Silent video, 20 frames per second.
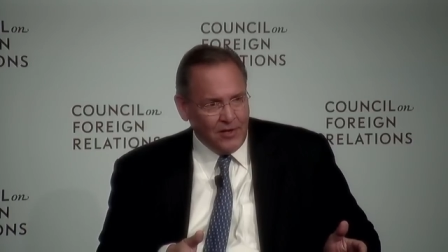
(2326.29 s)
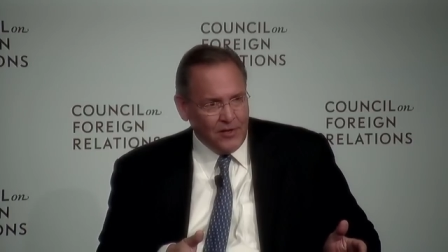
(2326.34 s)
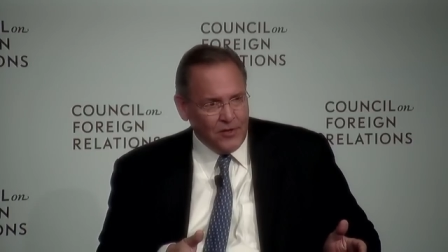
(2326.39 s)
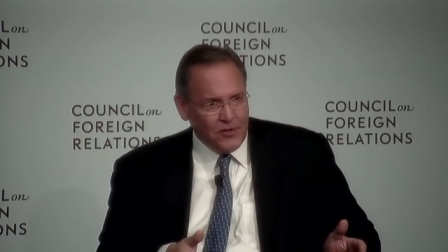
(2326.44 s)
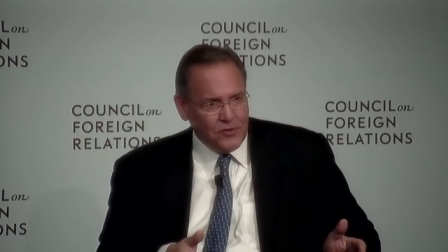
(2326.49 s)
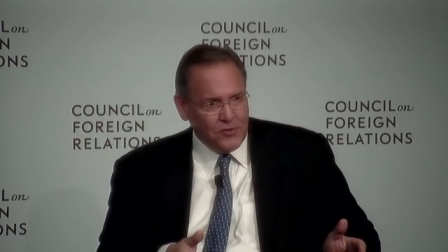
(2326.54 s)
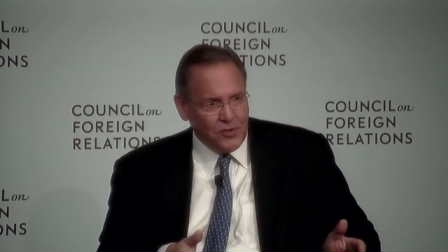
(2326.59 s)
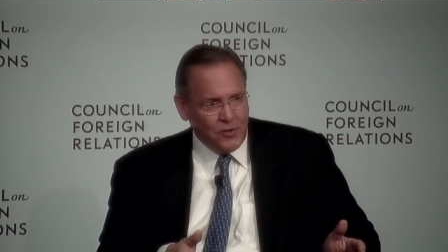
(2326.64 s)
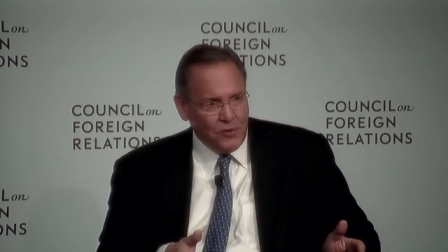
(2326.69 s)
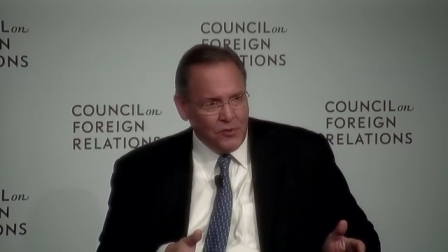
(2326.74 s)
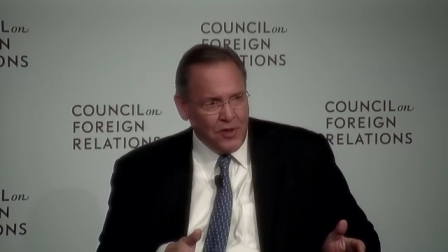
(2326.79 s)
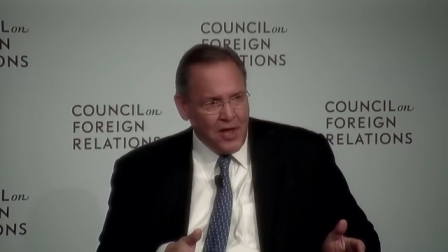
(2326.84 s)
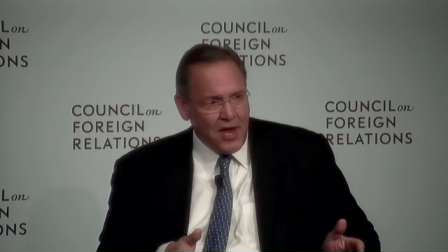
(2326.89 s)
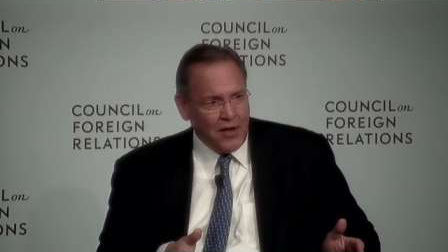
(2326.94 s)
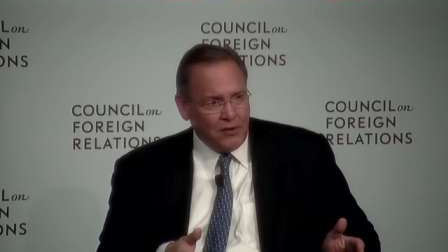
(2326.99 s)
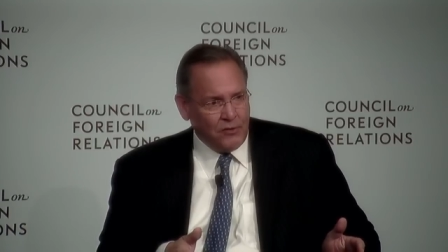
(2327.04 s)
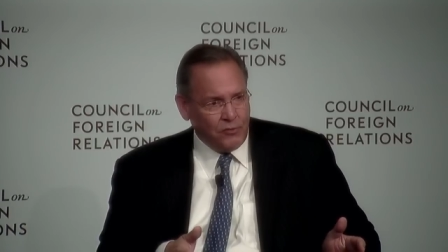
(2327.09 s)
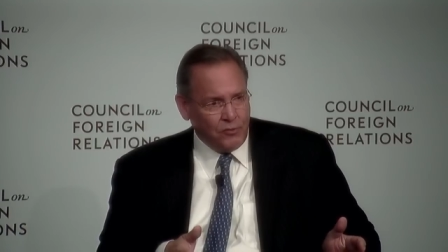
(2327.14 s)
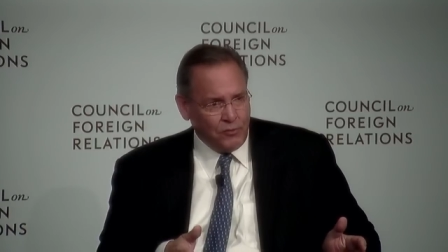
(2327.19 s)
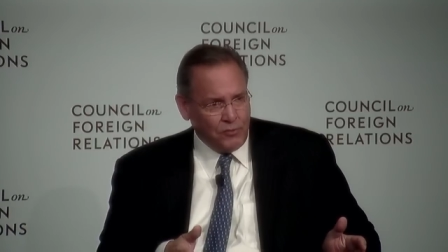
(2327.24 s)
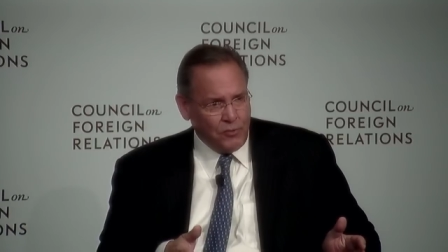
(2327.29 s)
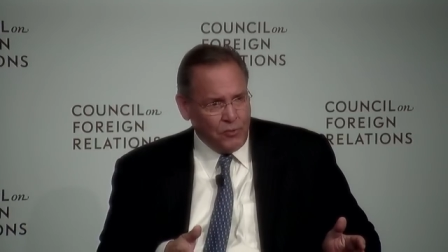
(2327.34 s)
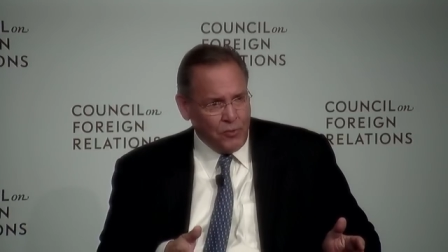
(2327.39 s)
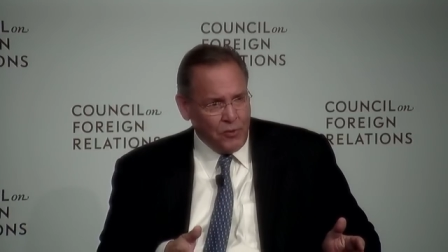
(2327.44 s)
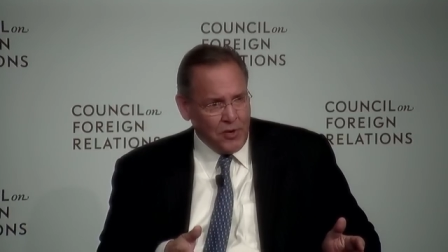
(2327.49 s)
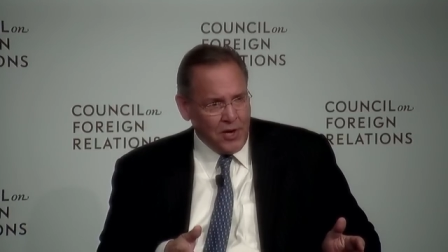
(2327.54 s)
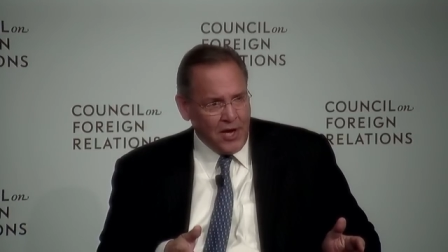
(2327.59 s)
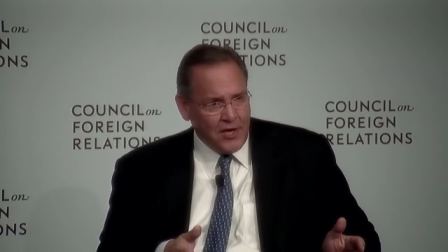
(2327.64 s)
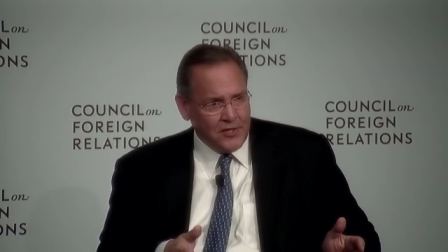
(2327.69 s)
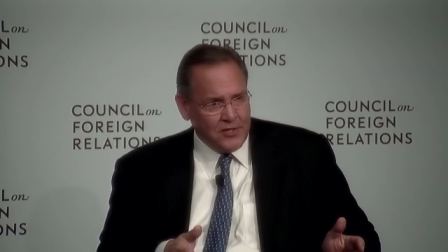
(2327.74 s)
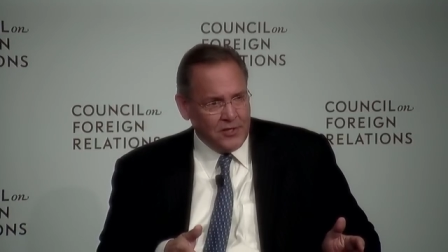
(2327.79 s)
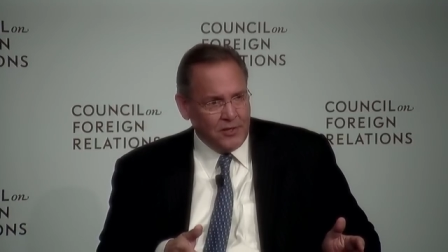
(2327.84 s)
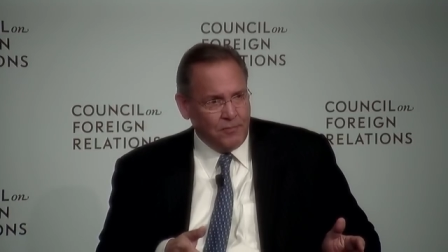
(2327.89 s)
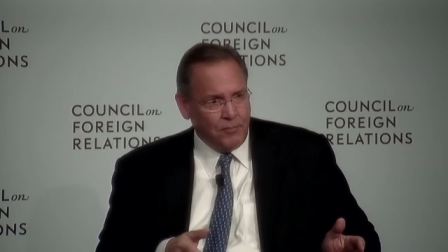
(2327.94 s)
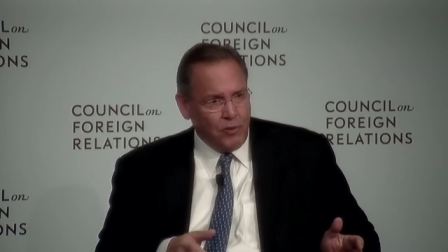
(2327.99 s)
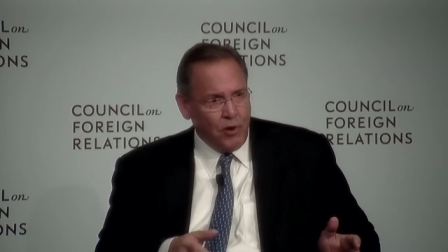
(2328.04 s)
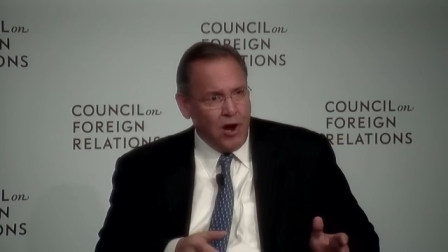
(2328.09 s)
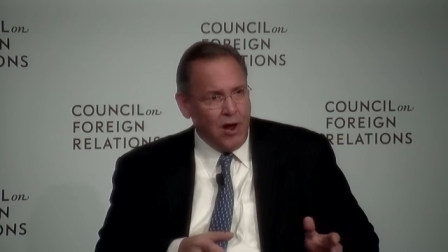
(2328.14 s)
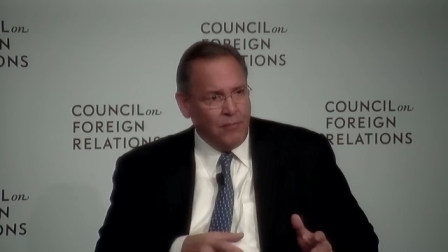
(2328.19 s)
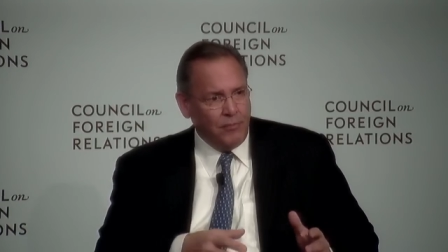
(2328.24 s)
So that creates a
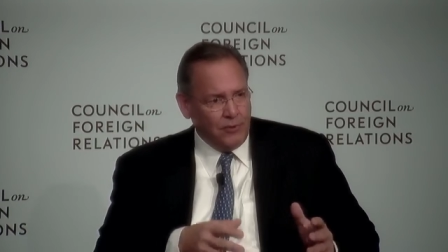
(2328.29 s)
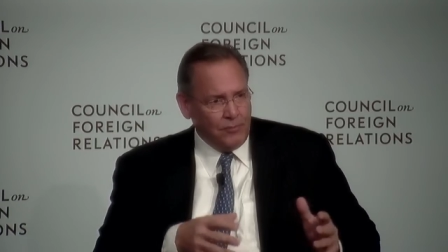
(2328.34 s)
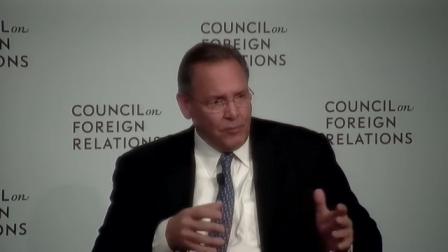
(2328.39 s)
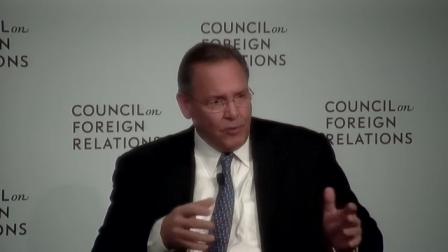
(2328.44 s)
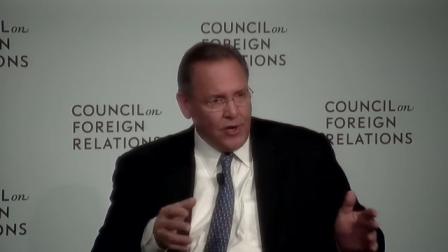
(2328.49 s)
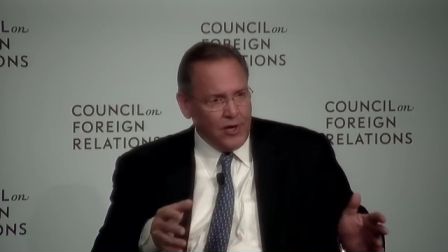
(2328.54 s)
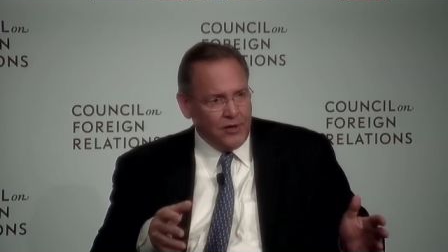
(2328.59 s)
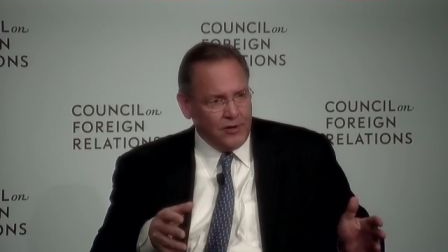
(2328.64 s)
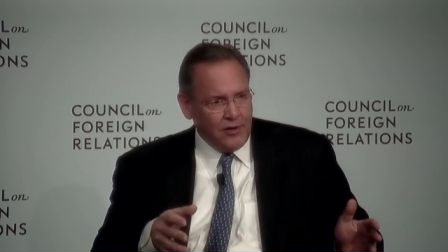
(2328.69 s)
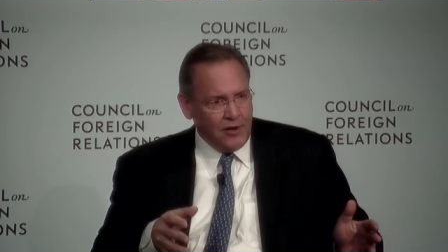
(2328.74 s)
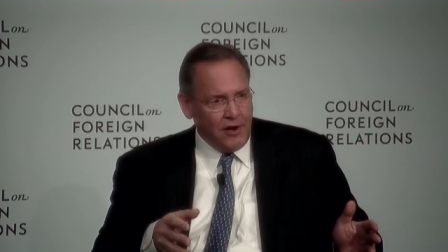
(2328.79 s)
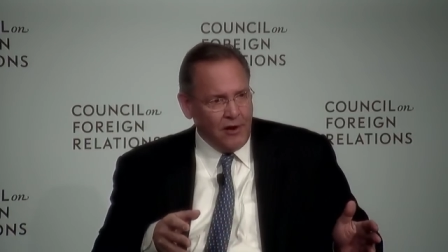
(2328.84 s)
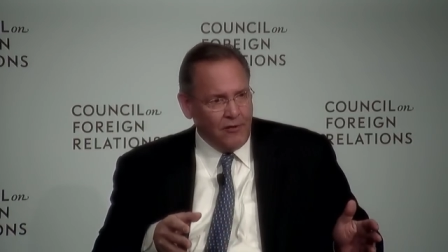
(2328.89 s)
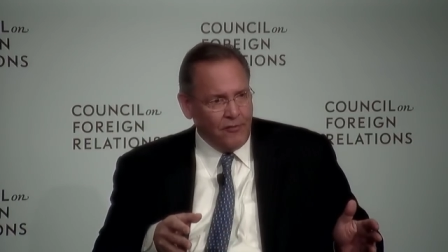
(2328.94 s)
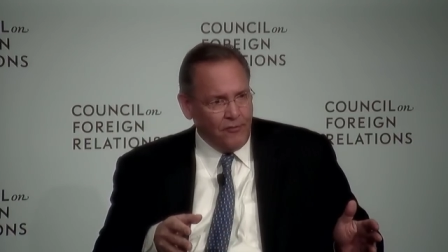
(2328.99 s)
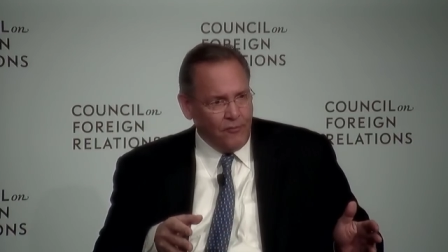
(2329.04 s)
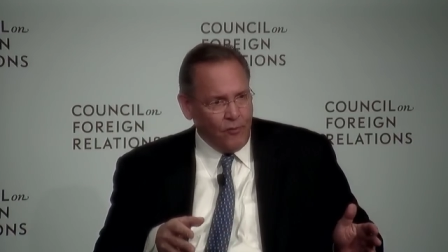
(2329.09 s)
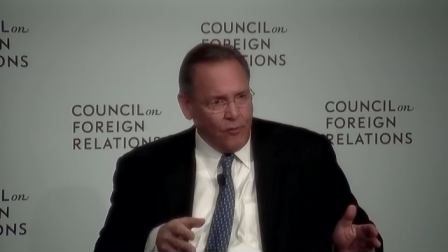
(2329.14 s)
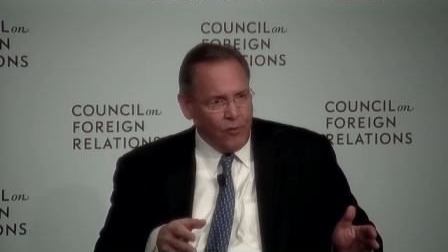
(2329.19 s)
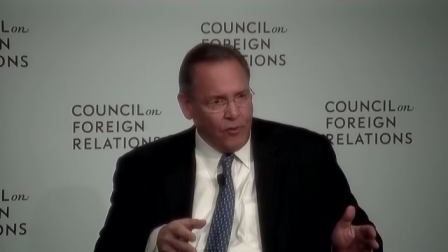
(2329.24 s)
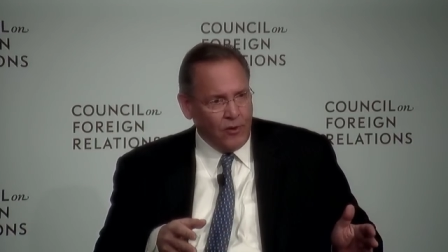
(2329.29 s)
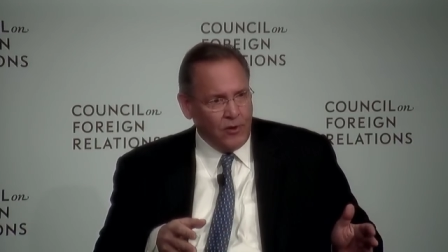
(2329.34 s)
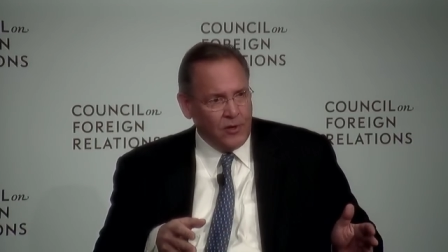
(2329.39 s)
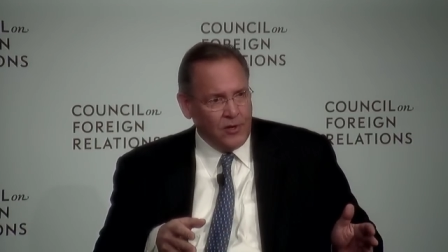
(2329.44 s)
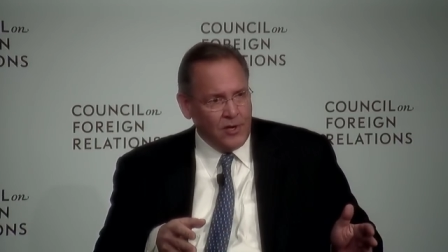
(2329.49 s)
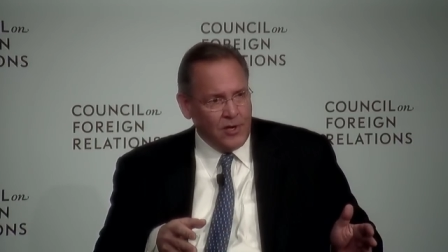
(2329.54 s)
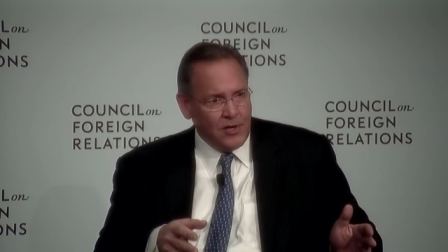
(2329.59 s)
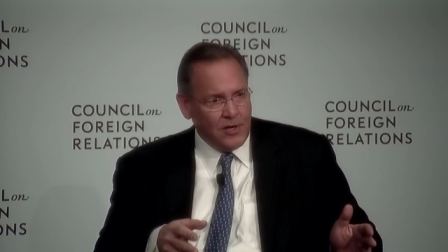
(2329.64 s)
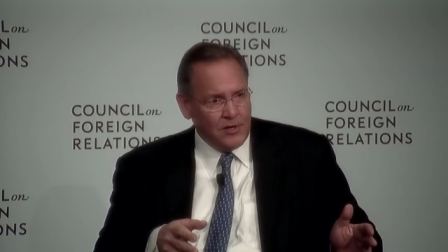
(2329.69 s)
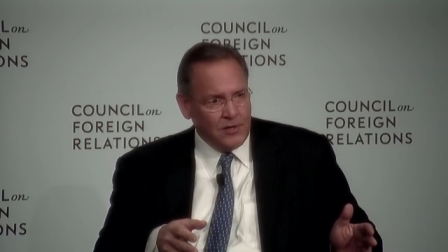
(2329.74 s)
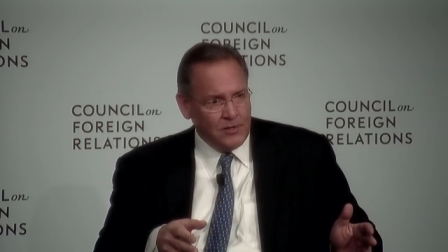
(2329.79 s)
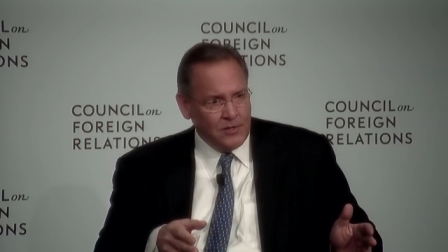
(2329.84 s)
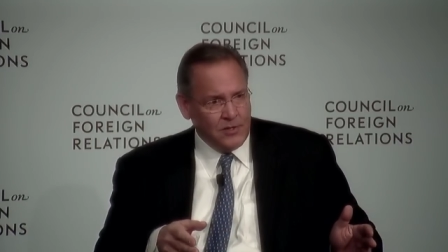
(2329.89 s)
problem right there for uh,